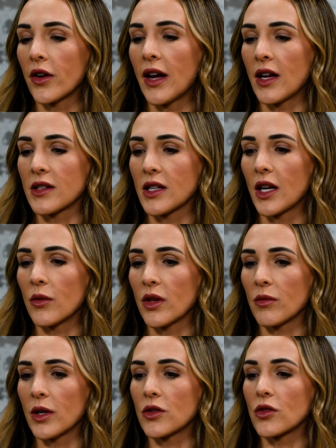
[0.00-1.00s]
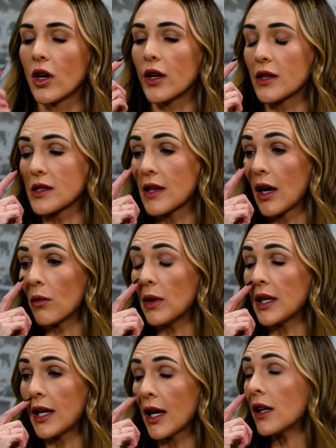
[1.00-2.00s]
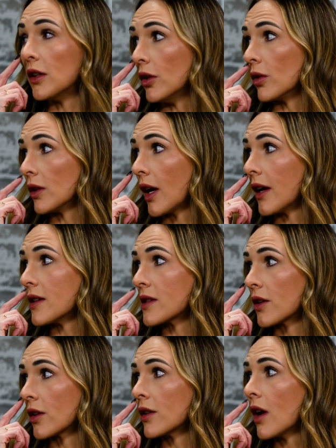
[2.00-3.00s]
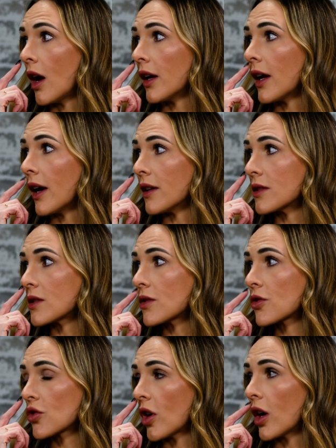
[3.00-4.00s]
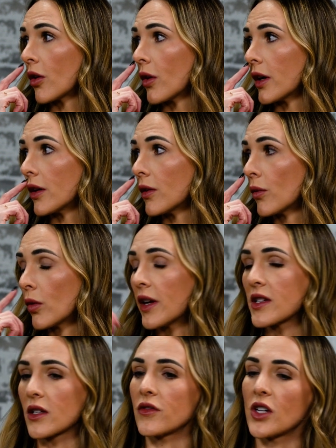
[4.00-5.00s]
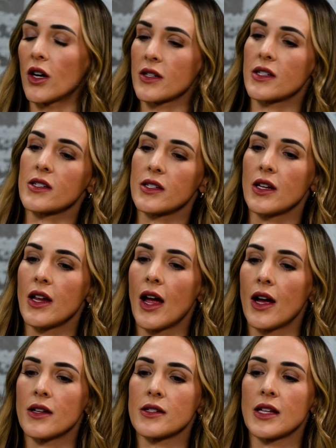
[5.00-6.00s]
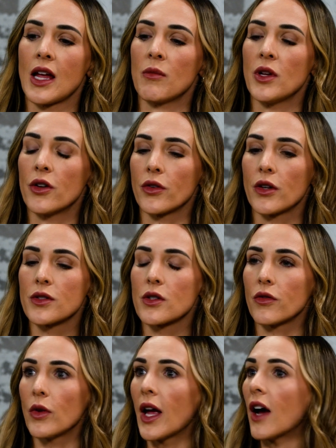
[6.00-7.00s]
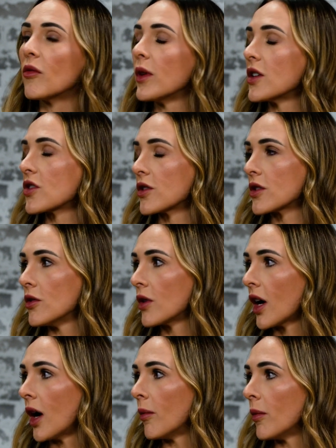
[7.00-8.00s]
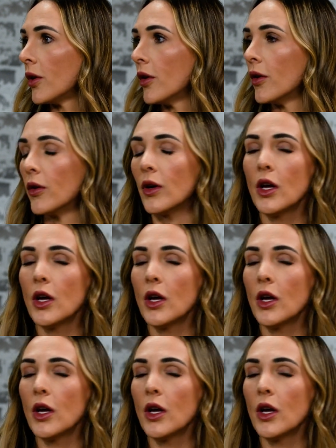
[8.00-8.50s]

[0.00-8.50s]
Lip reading: antiarrhythmic drugs that we can utilize that are not as strong or risk of toxicity as amiodarone. So if we have patients who come who